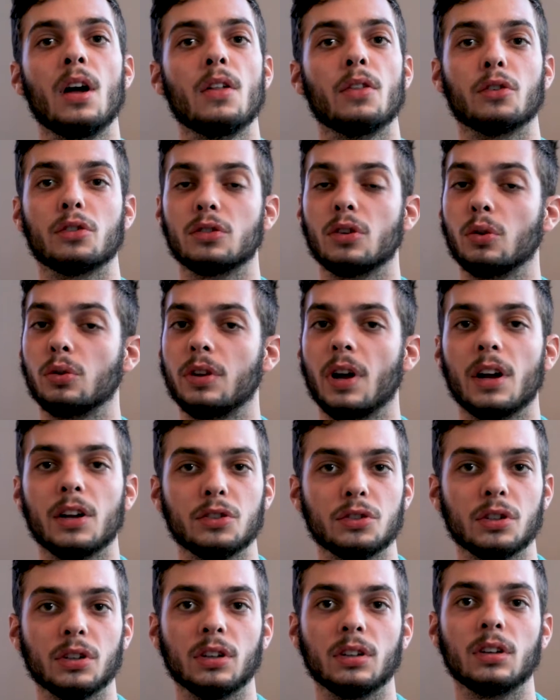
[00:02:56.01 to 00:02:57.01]
There's no
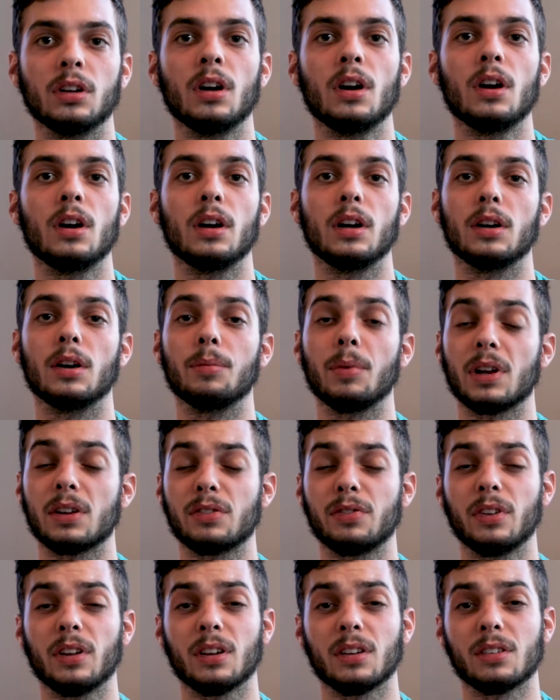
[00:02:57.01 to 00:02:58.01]
tension, and it makes
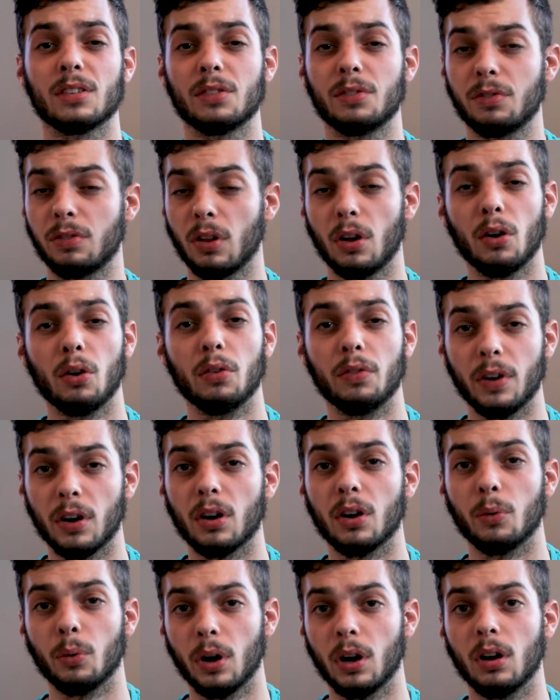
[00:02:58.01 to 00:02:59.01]
things flow
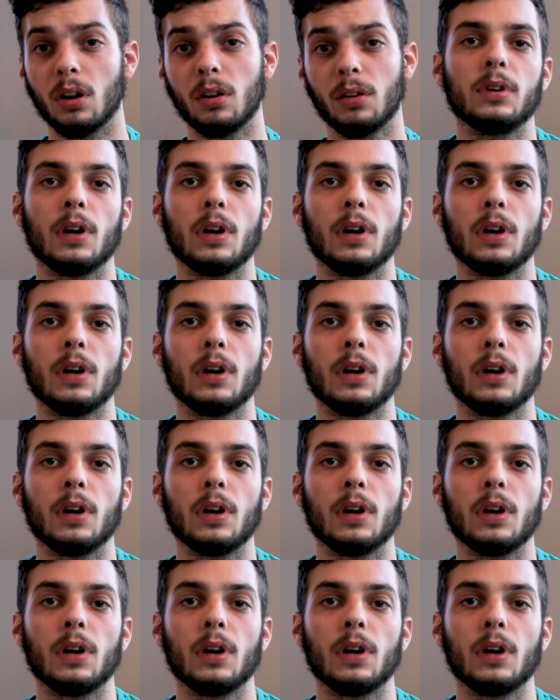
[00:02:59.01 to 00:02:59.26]
very well.